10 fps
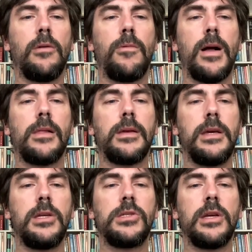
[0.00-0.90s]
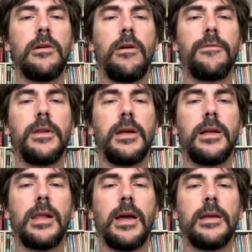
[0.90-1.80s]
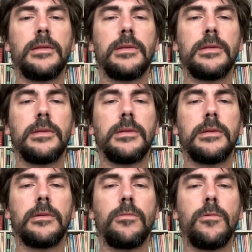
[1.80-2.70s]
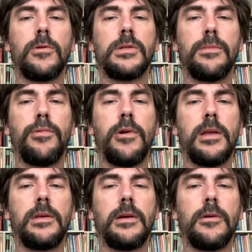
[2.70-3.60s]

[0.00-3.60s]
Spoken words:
While the I Ching often inclines towards the poetic,